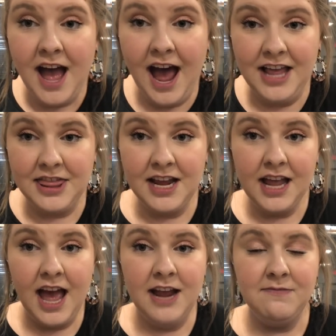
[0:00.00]
I
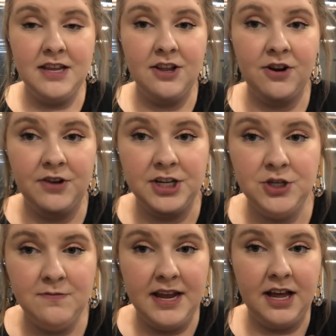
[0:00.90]
think I am either going
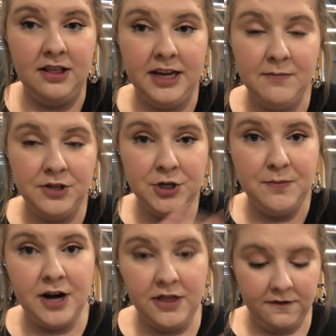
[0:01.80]
to make a label to
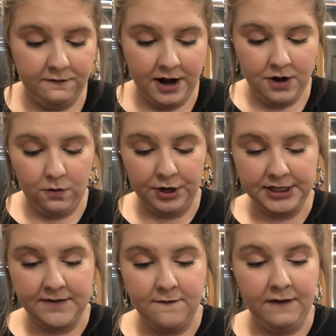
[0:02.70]
put on the front or
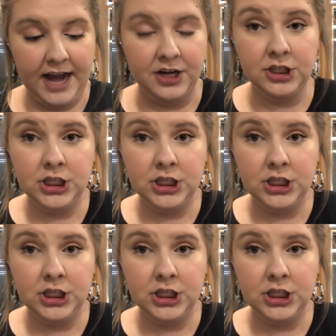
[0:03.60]
some vinyl,